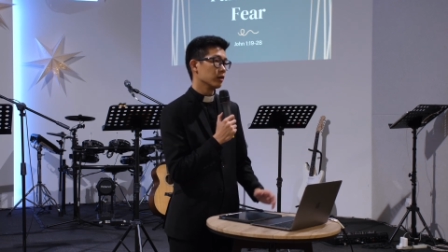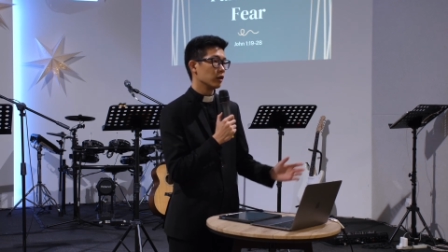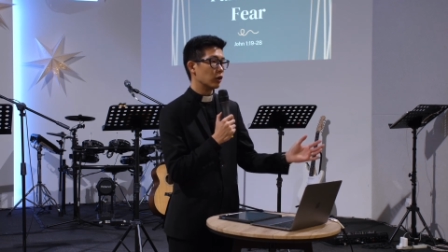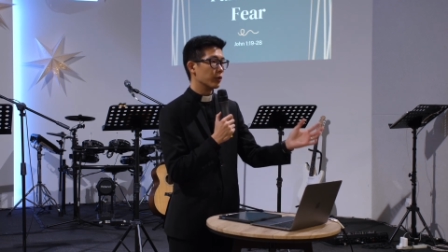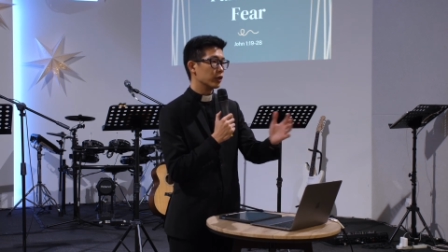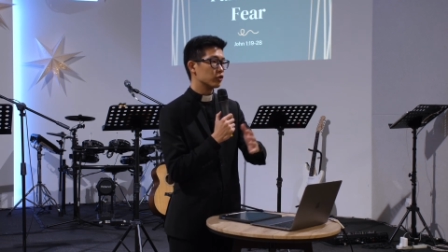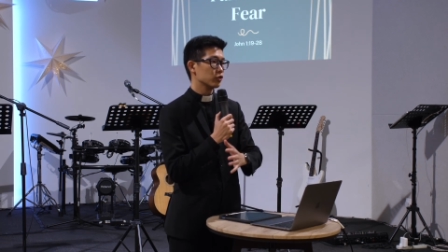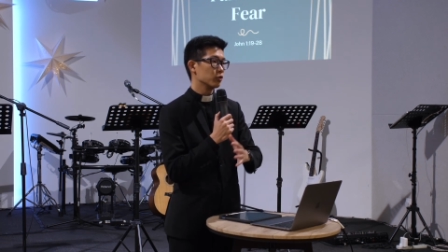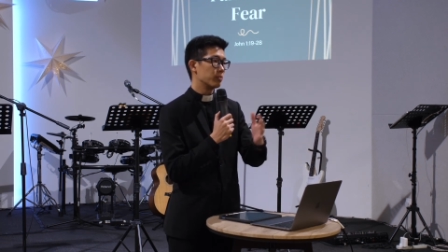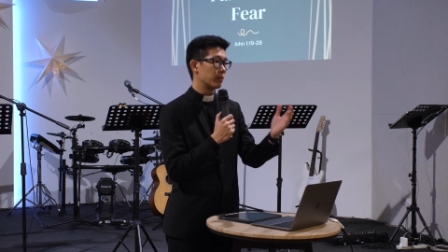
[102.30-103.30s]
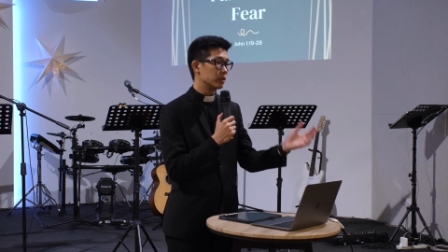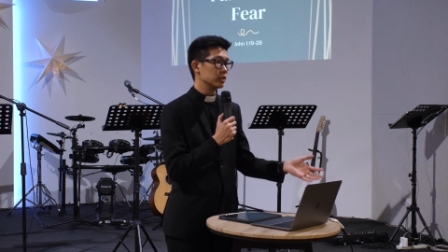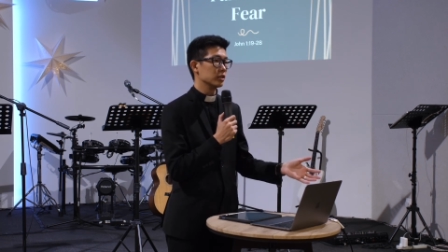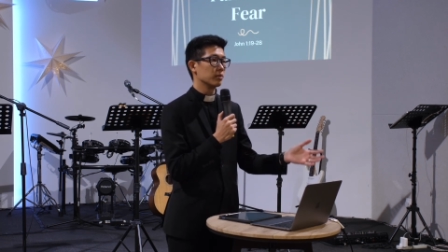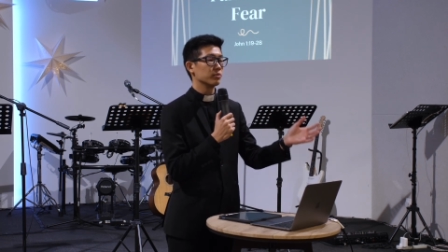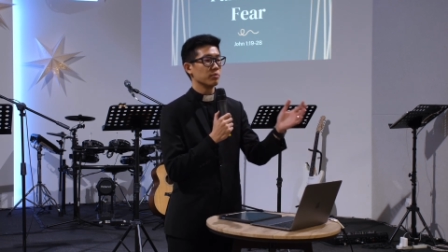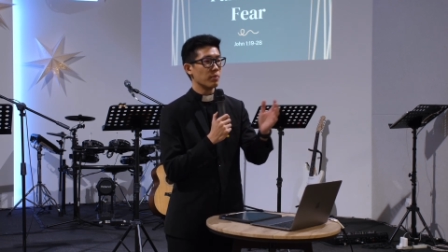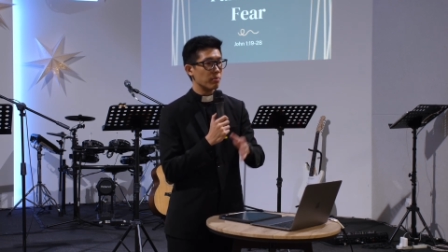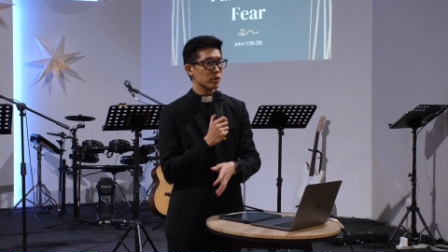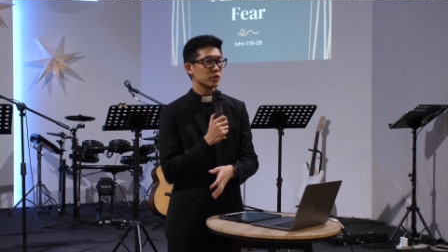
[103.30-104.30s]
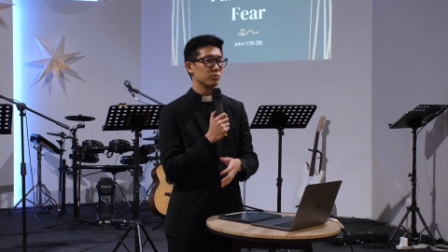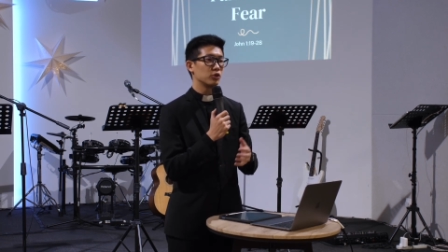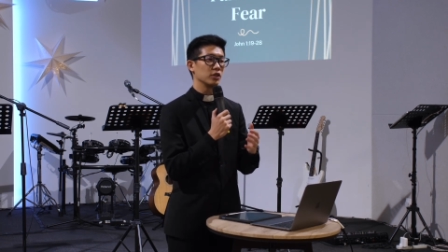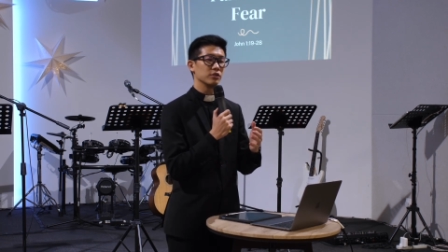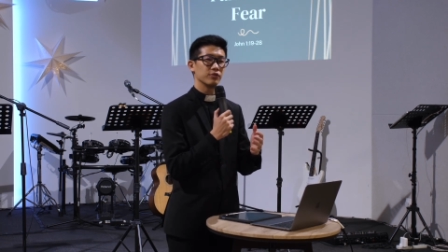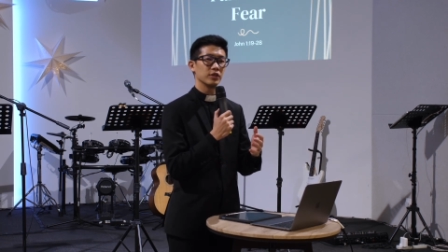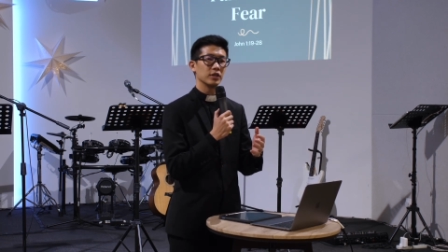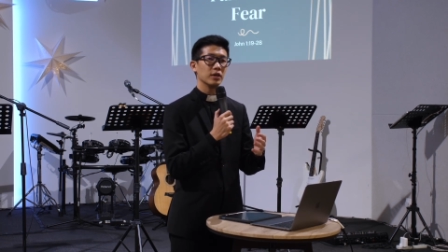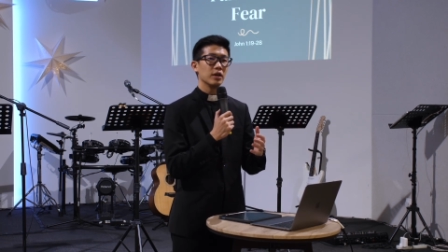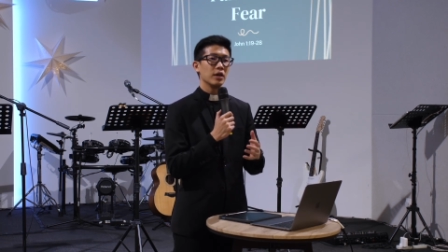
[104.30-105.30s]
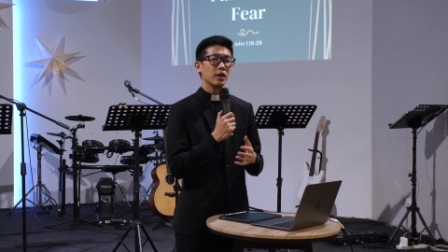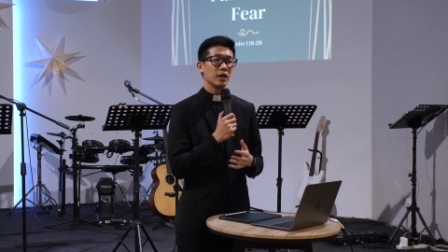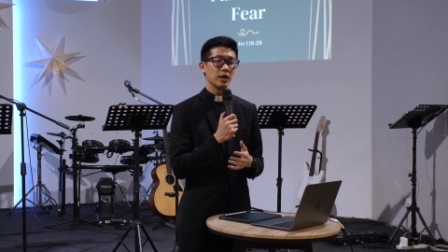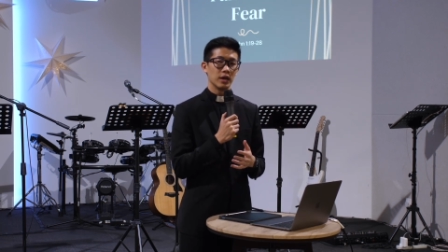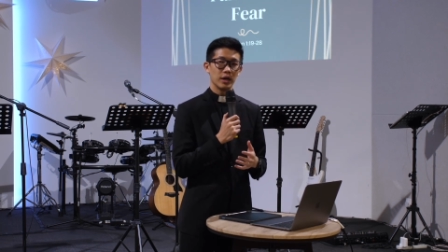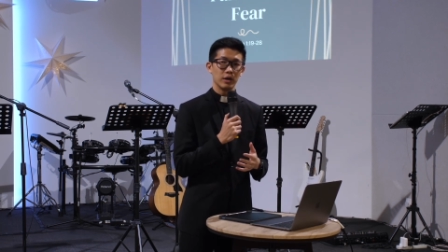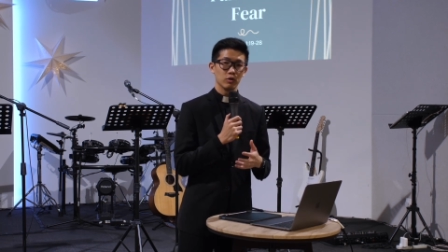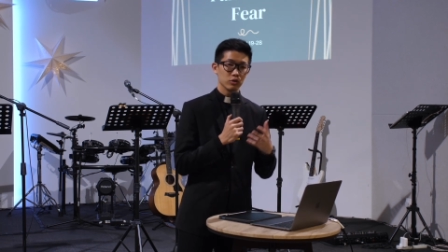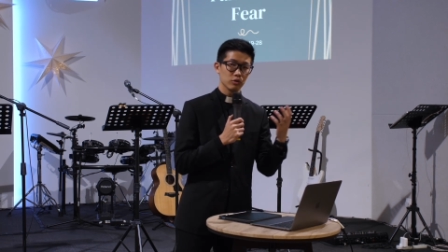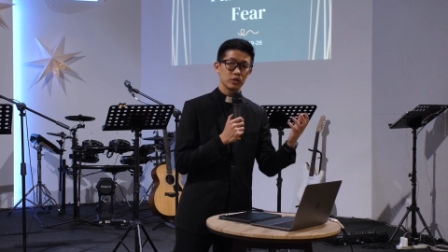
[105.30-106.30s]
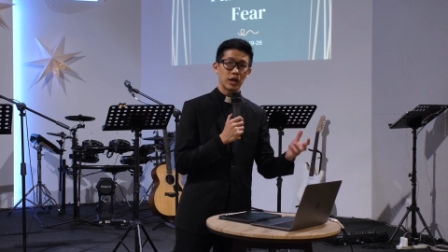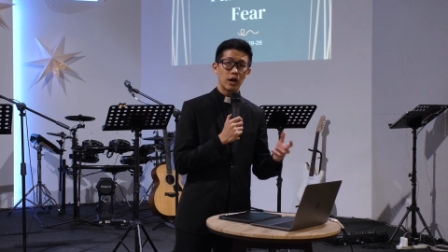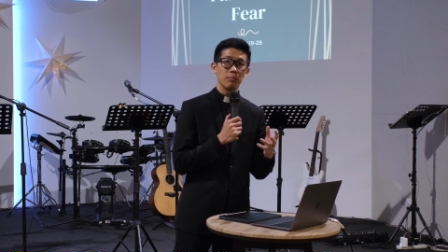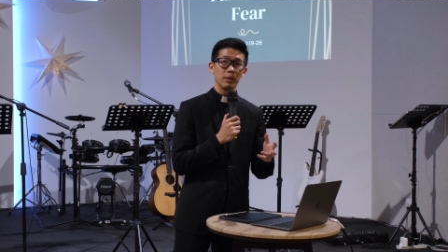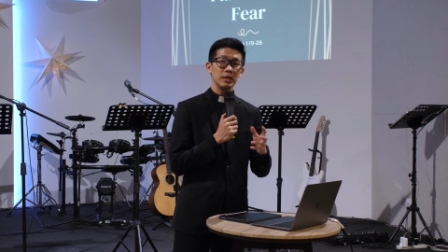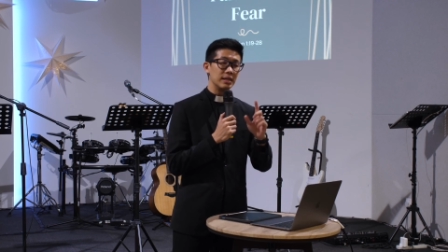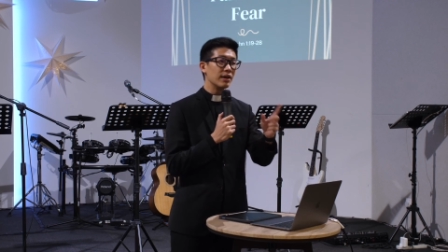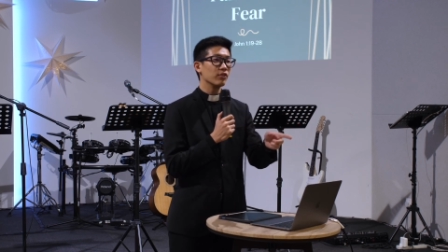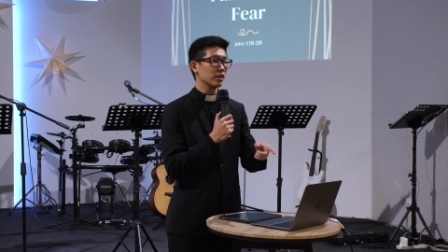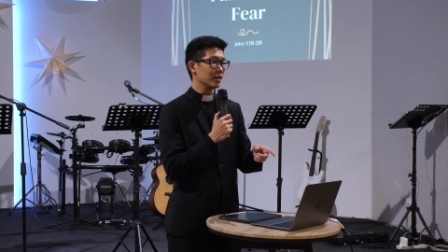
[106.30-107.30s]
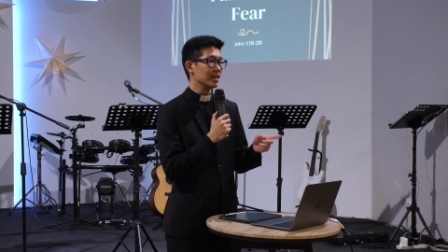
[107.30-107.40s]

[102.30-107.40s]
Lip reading: going through baptisms, membership transfer, and also child baptism.